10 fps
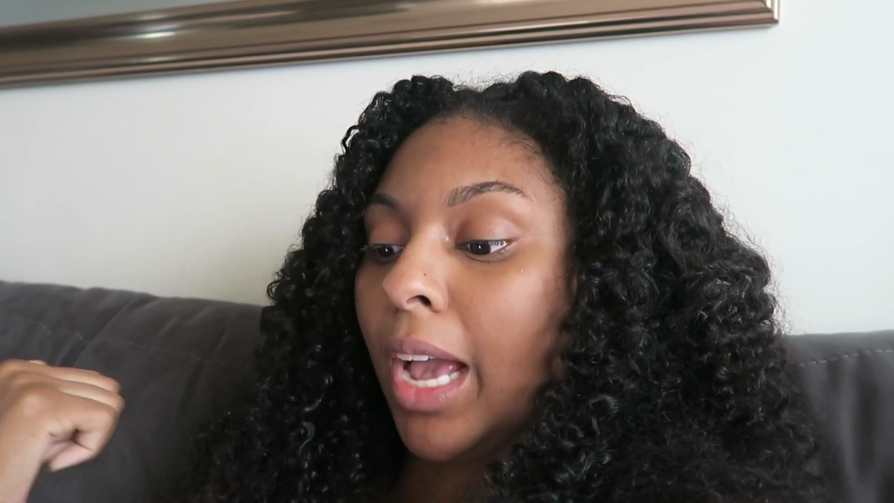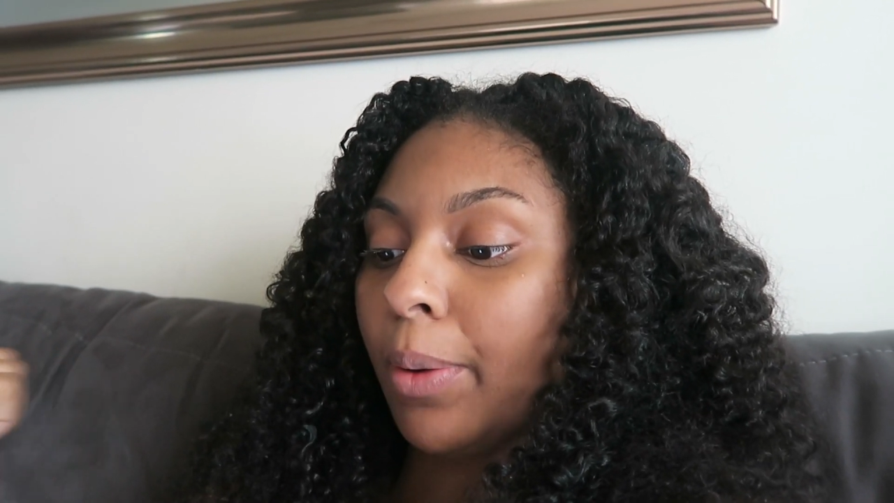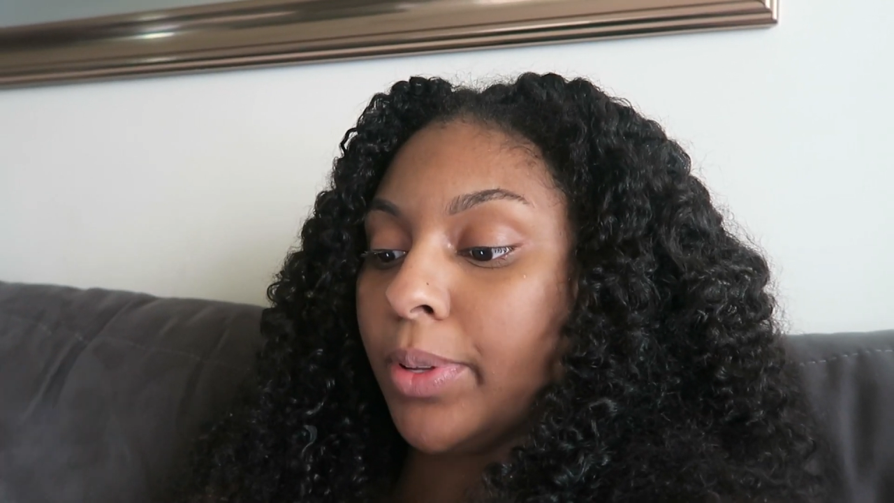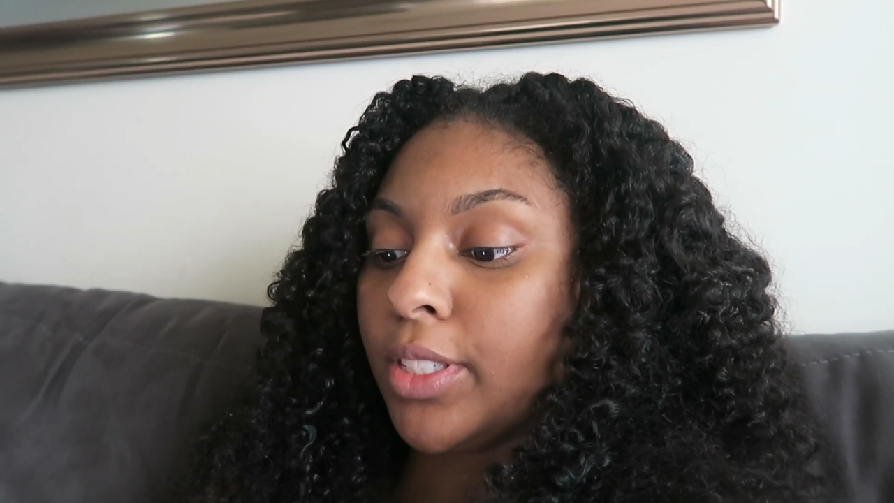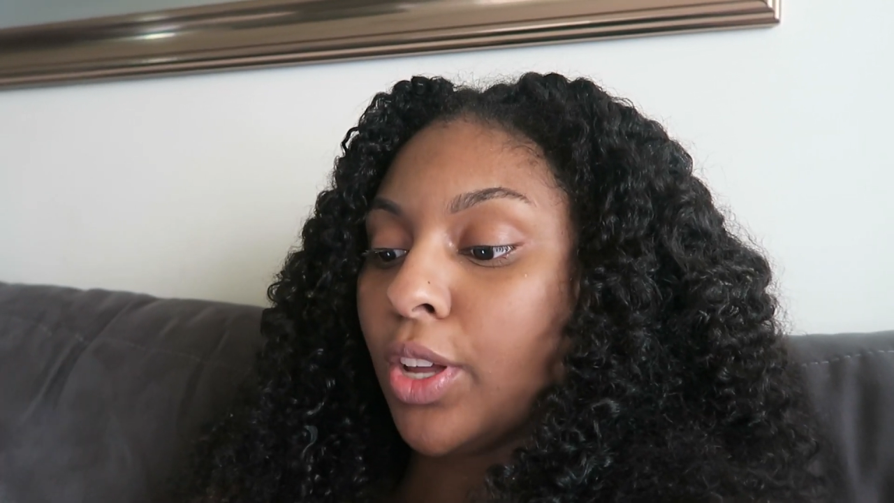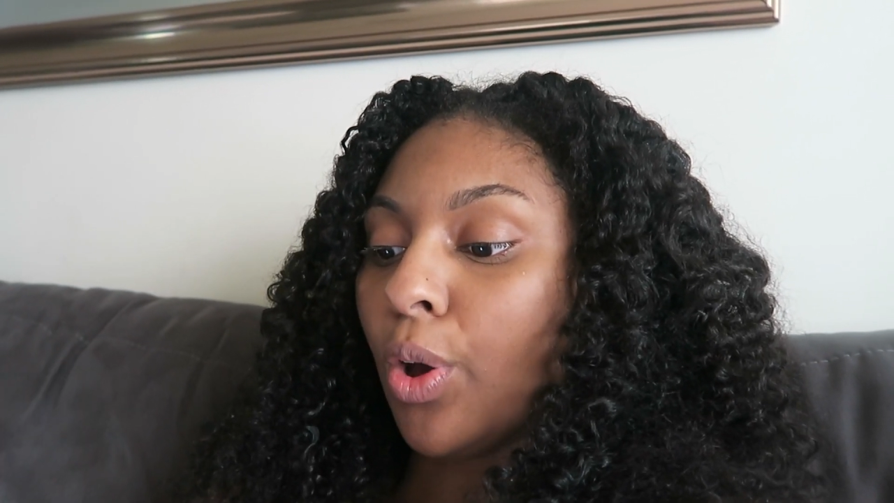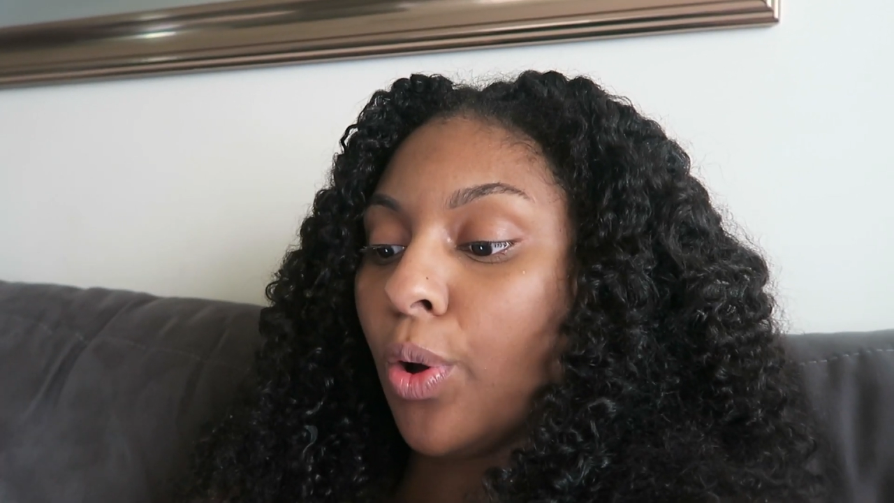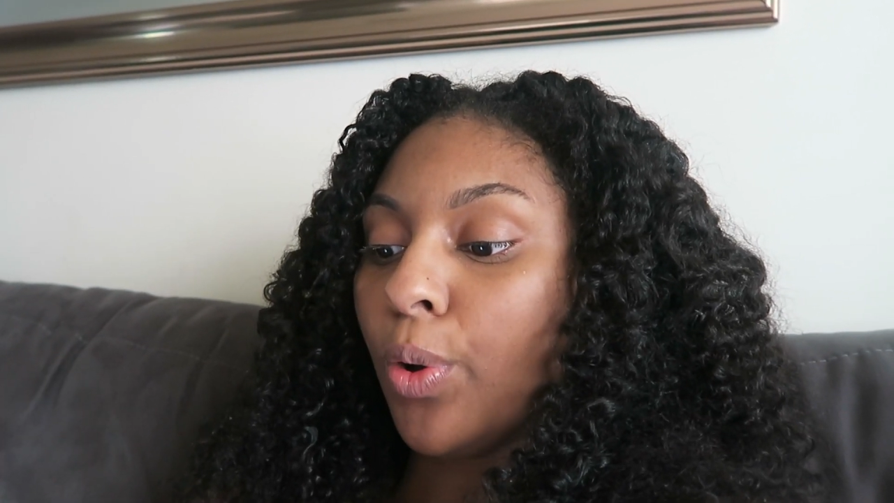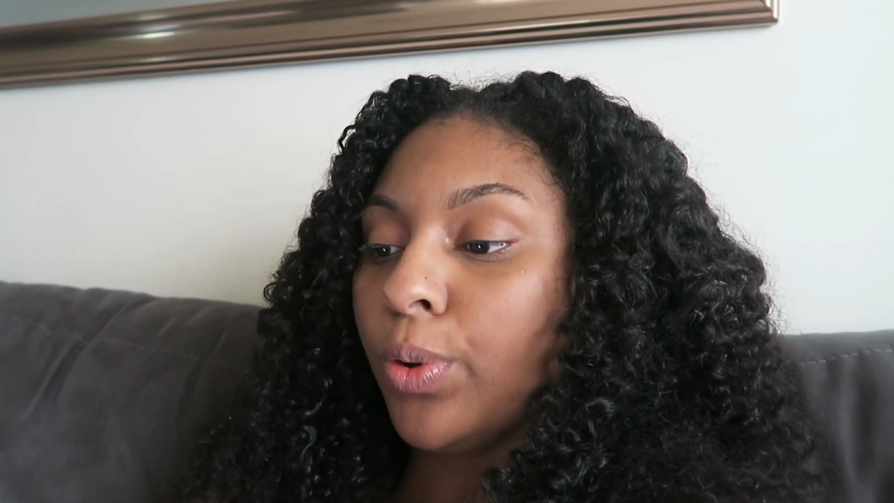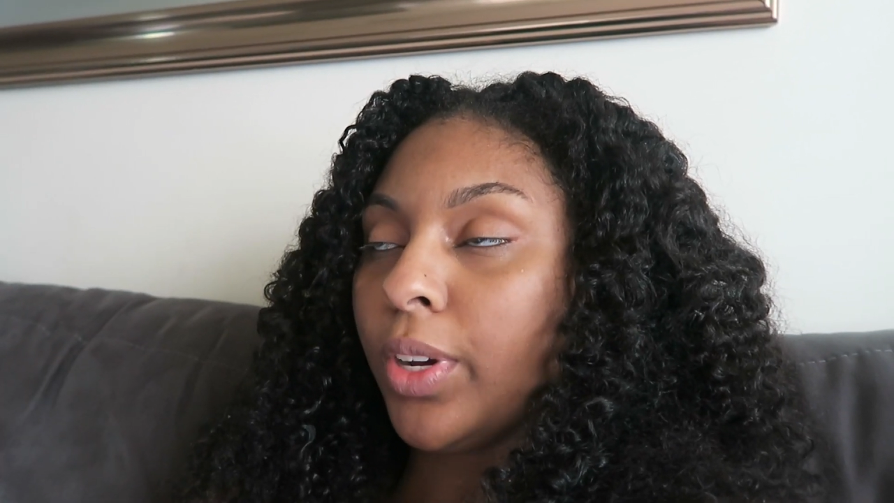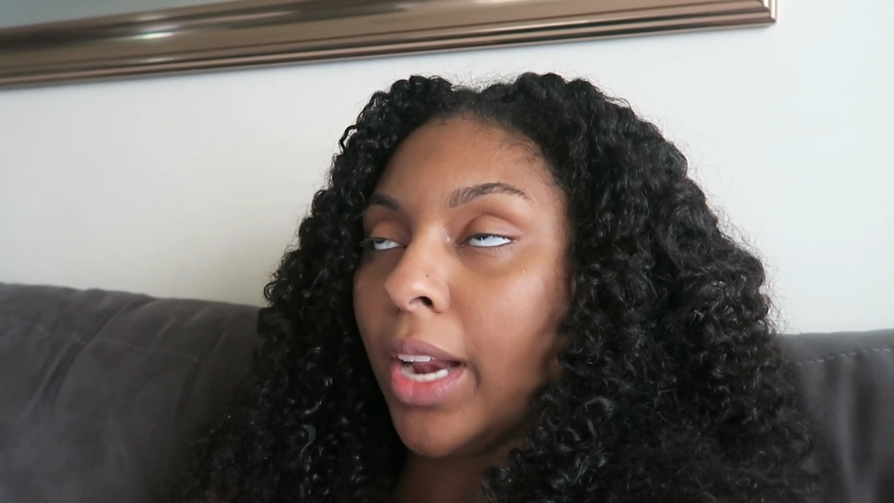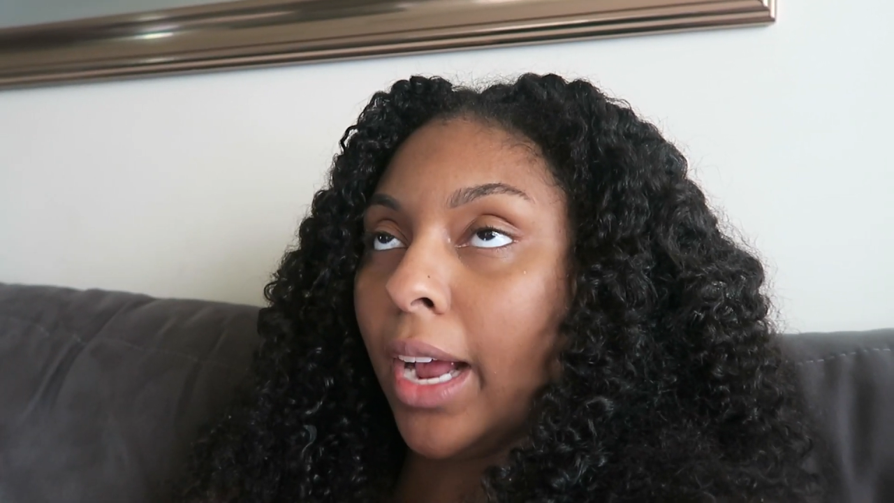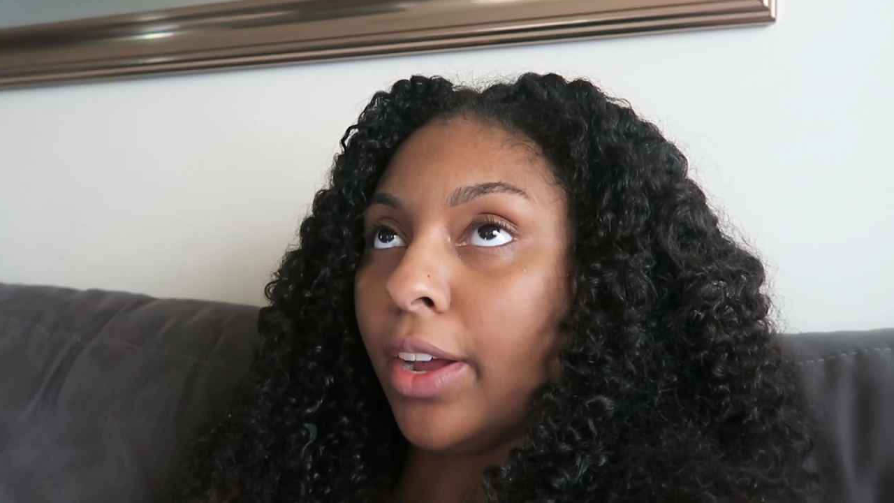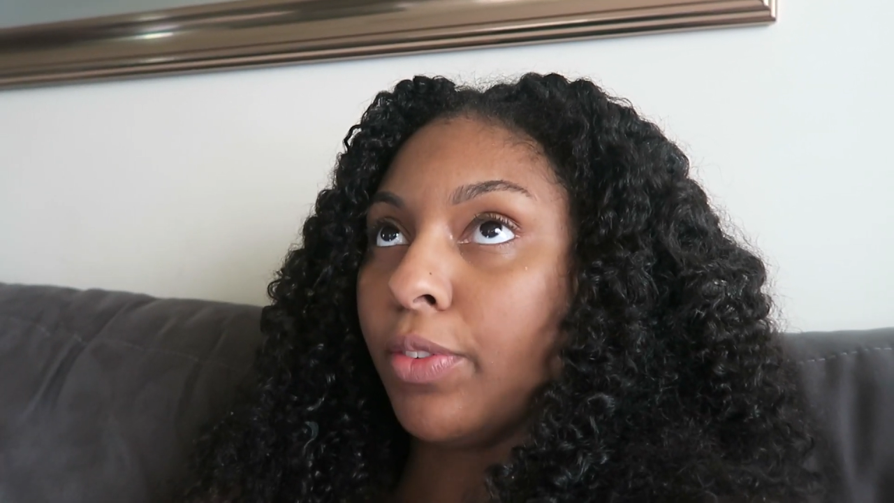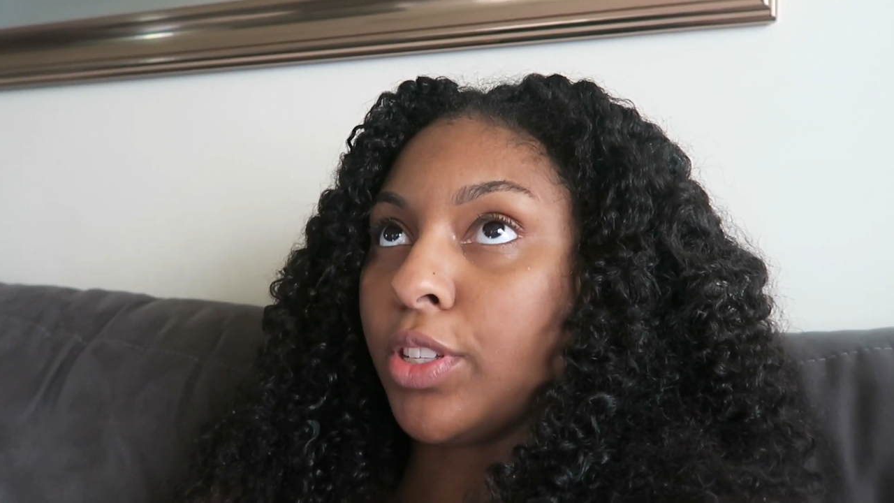was told that
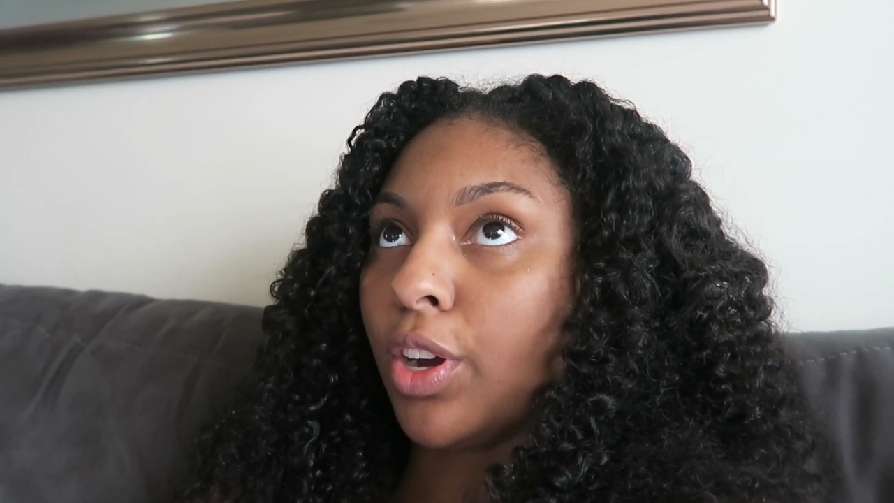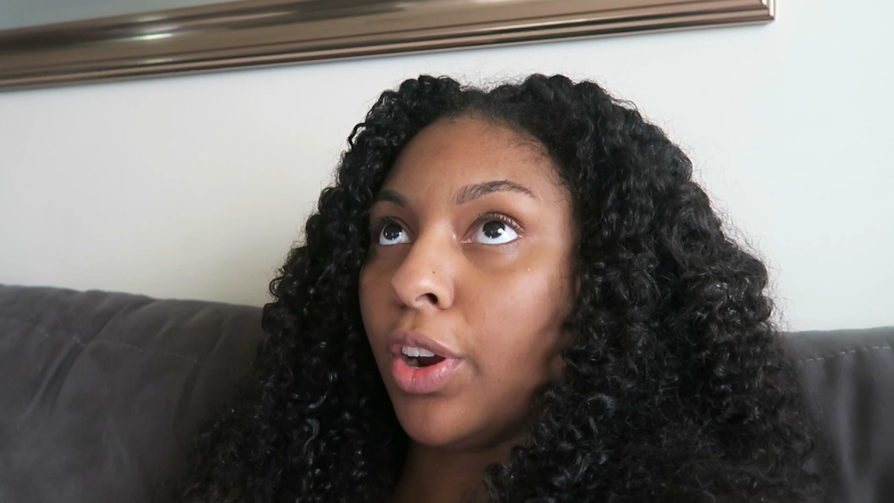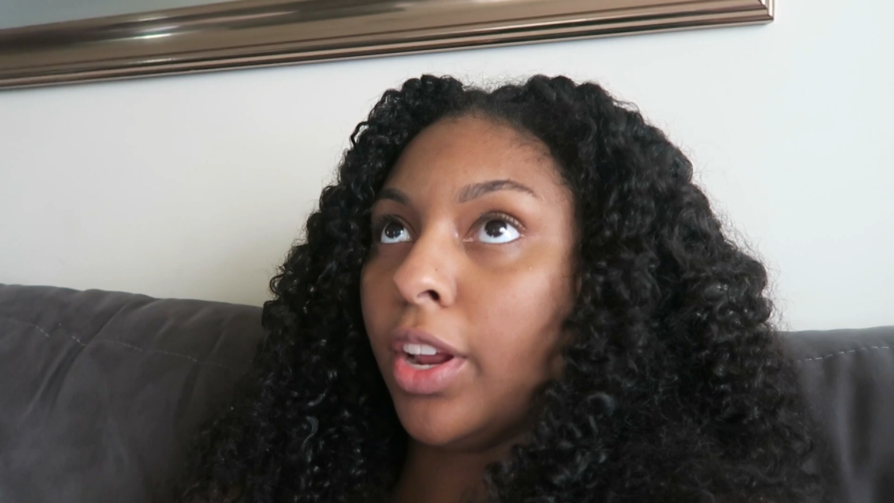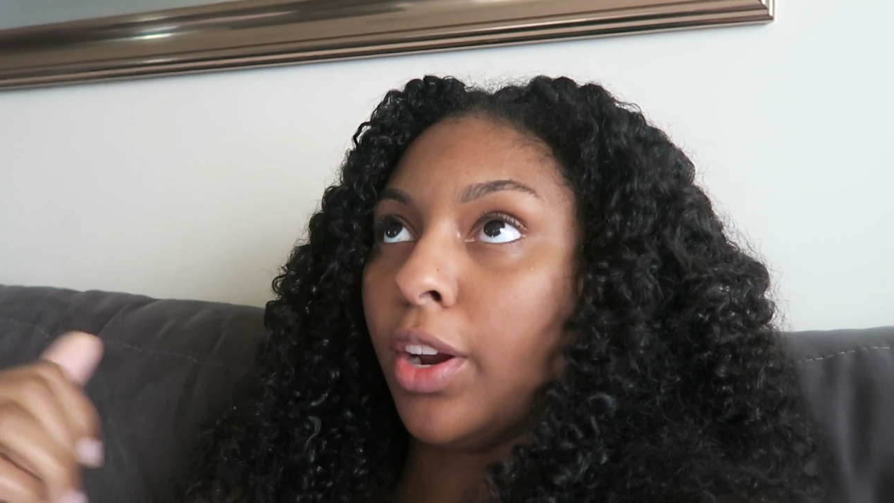I could return